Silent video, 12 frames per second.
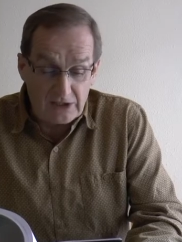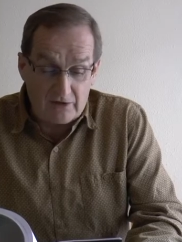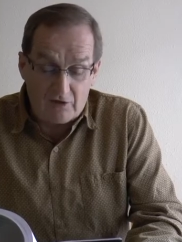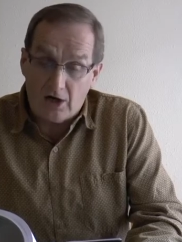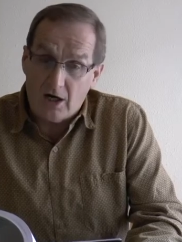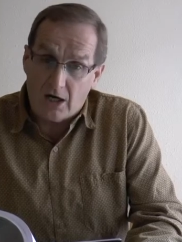into
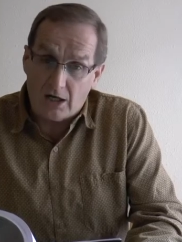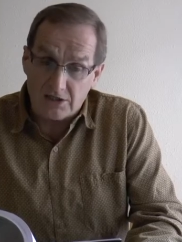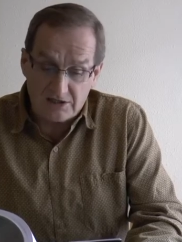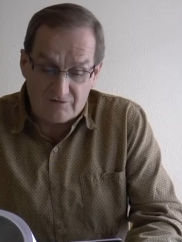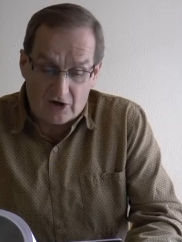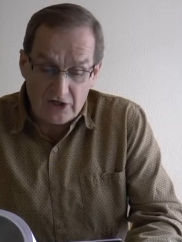the
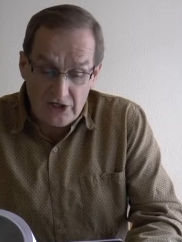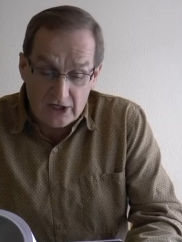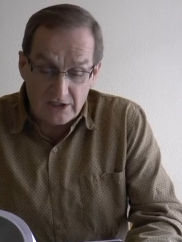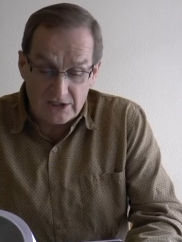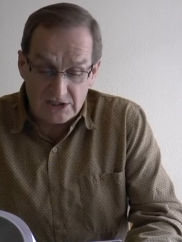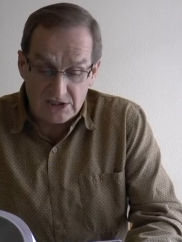heart of our
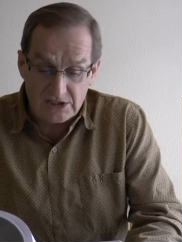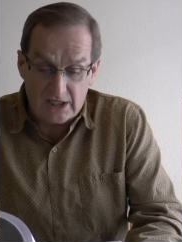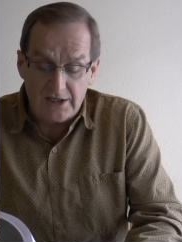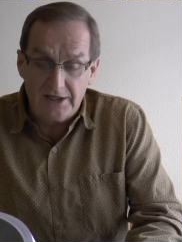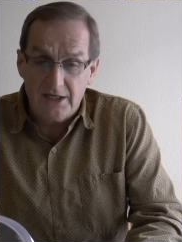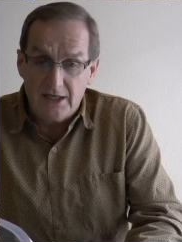youngest
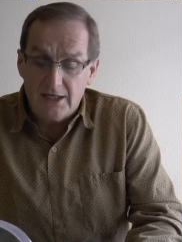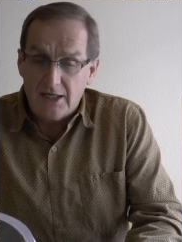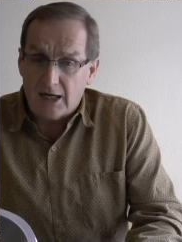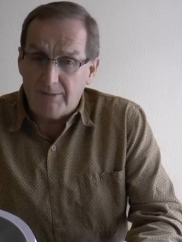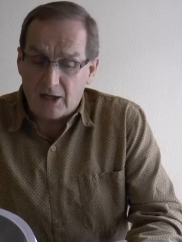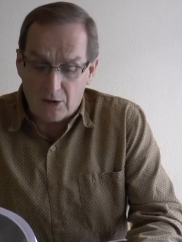son
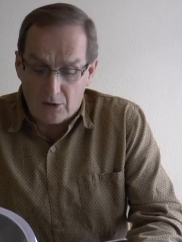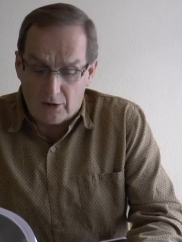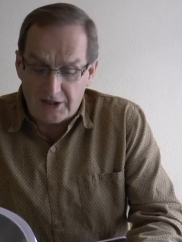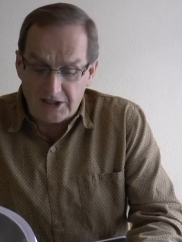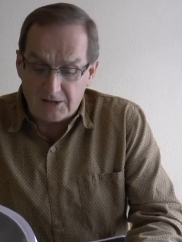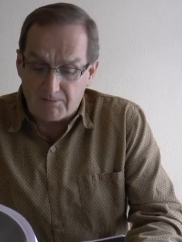about
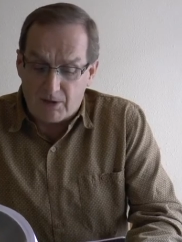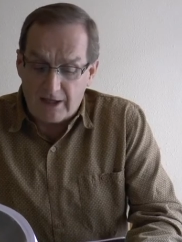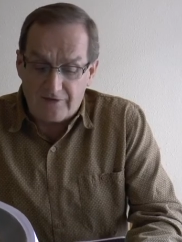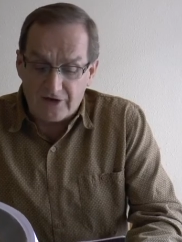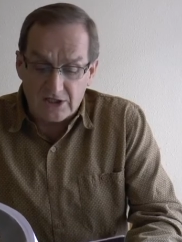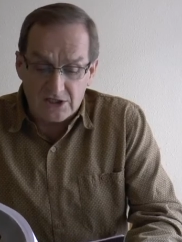learning to
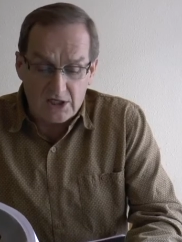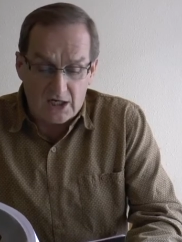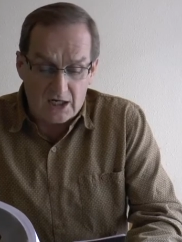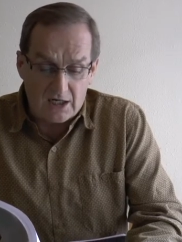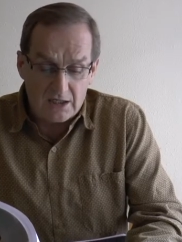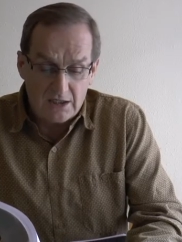play the
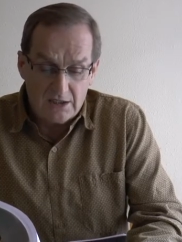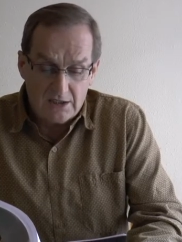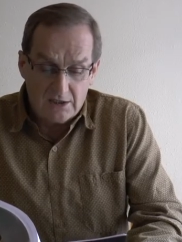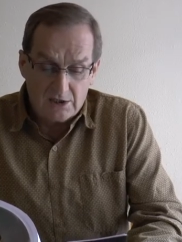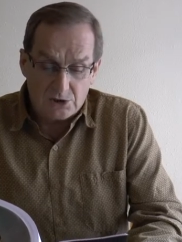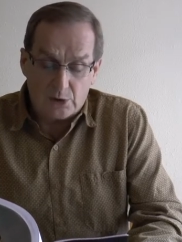guitar
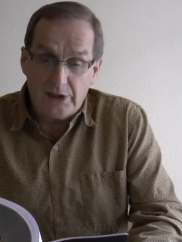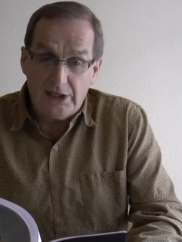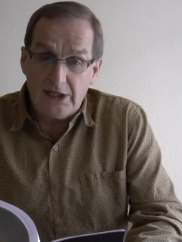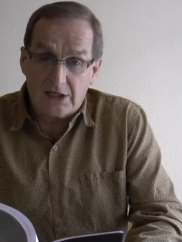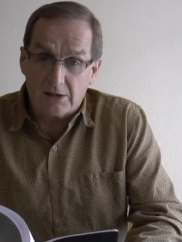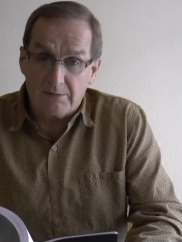so
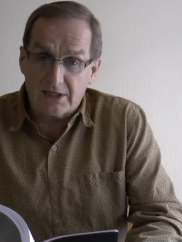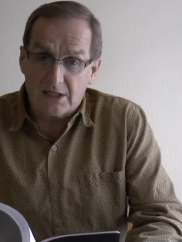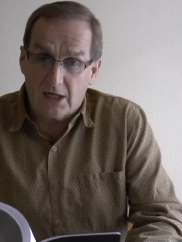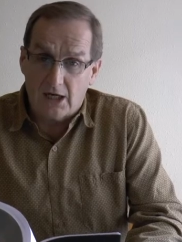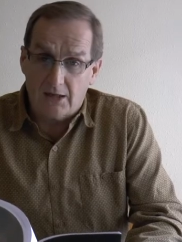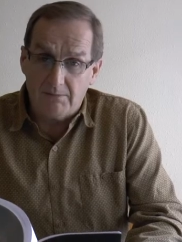he could
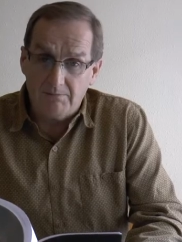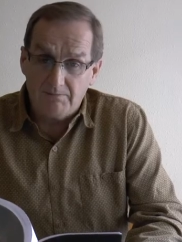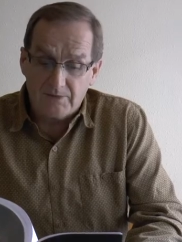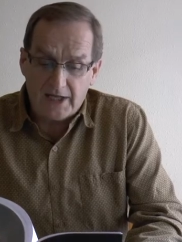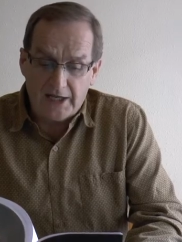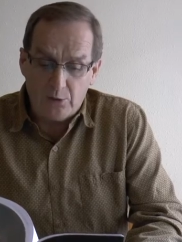become
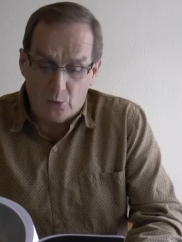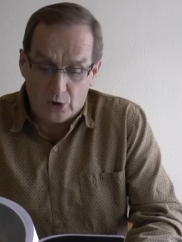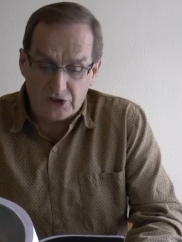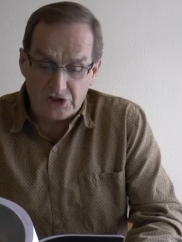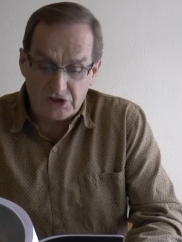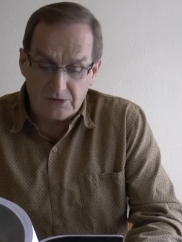a
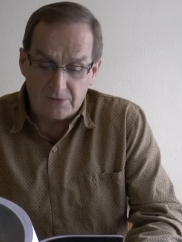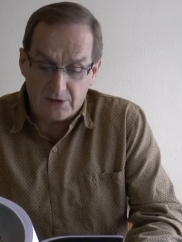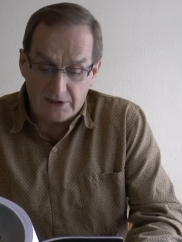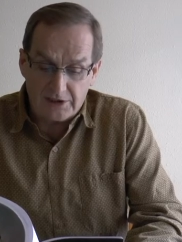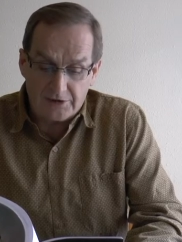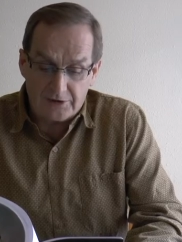worship
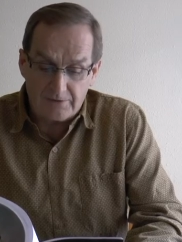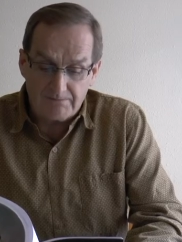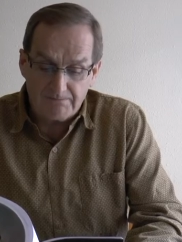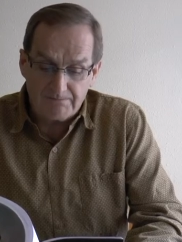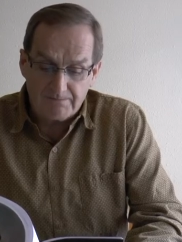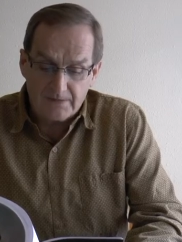leader.
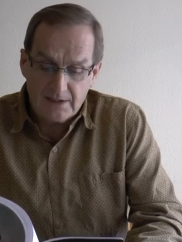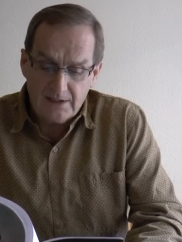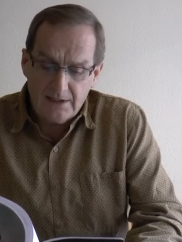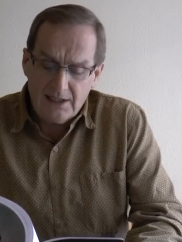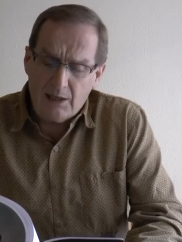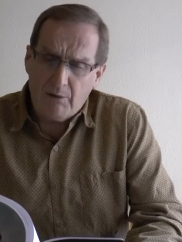
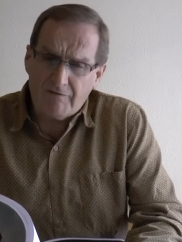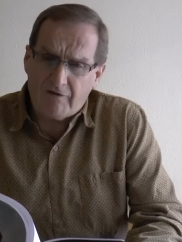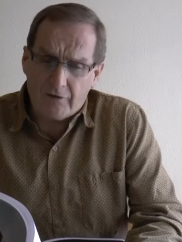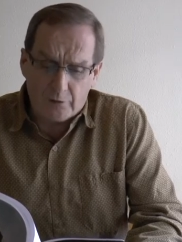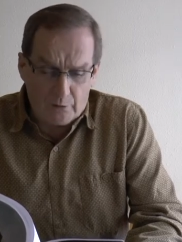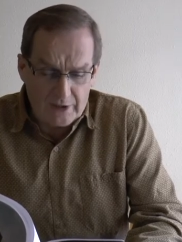However,
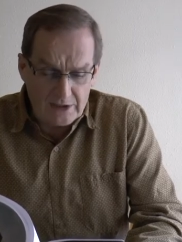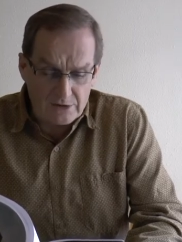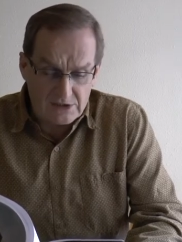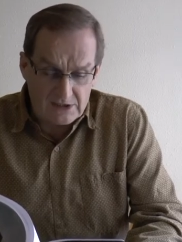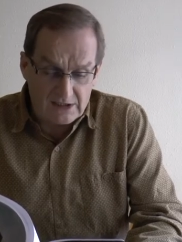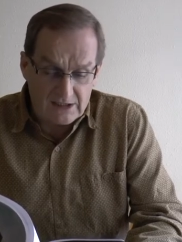the real
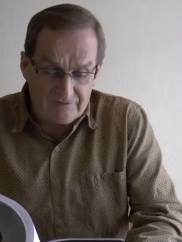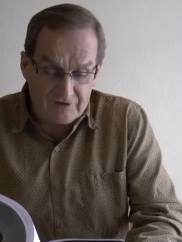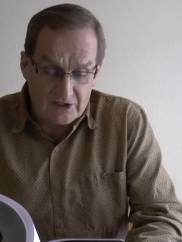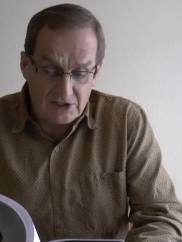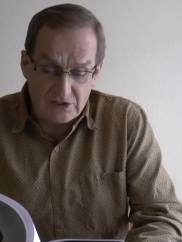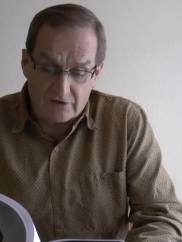
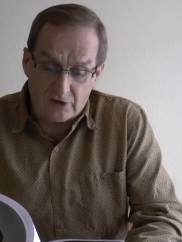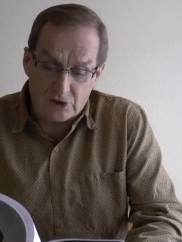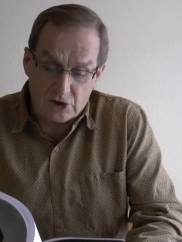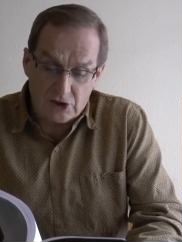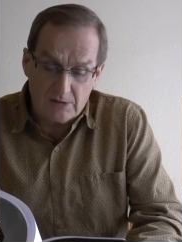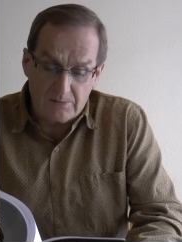significance of the
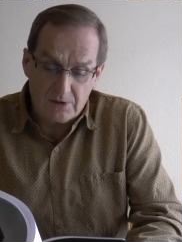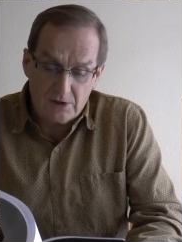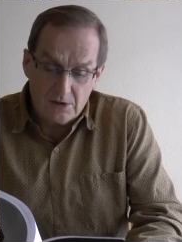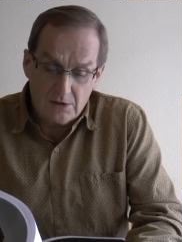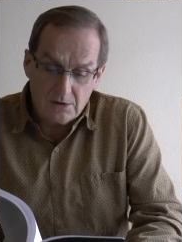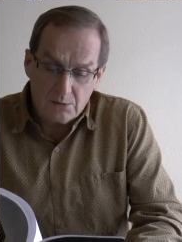trip
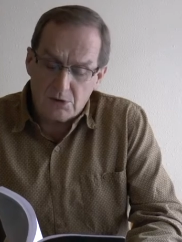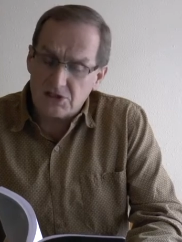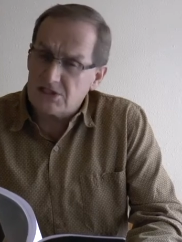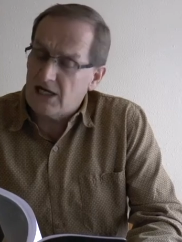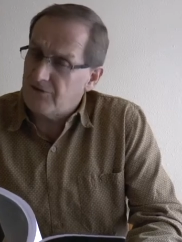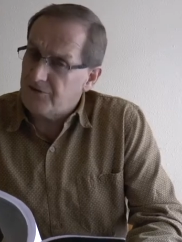
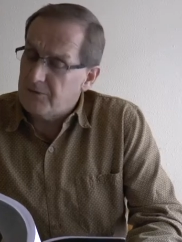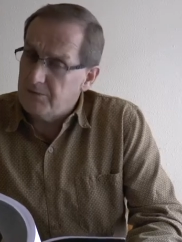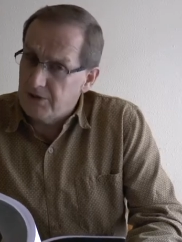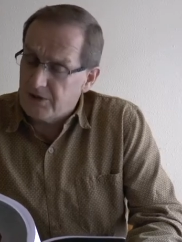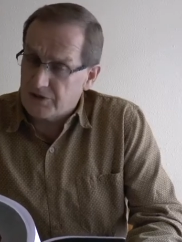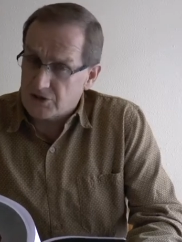was not the
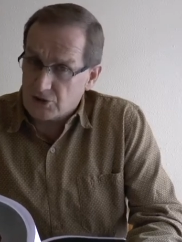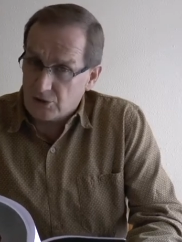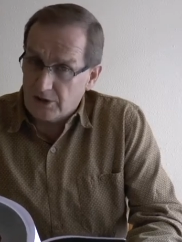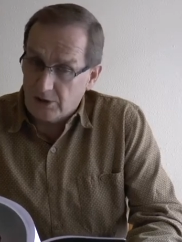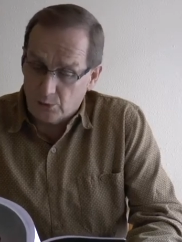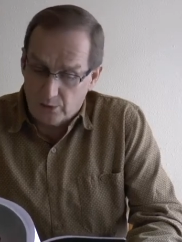
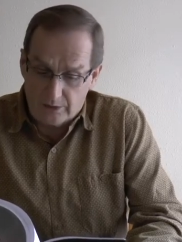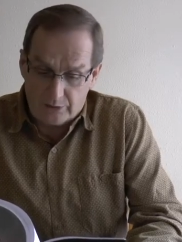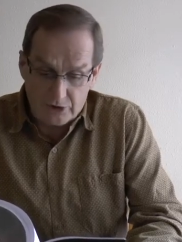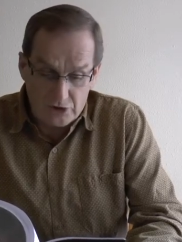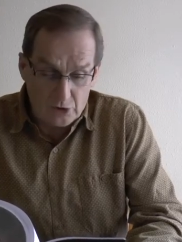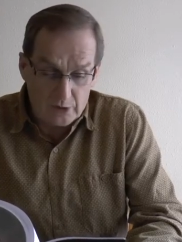ministry we
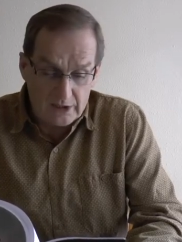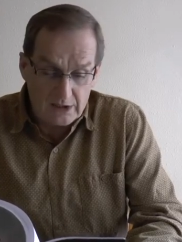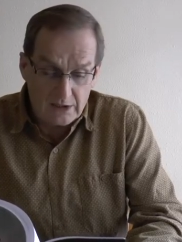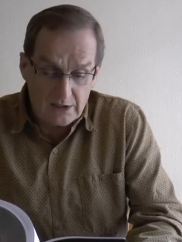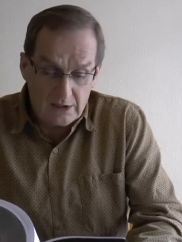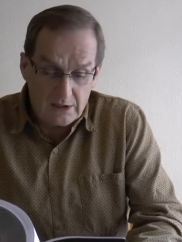were doing.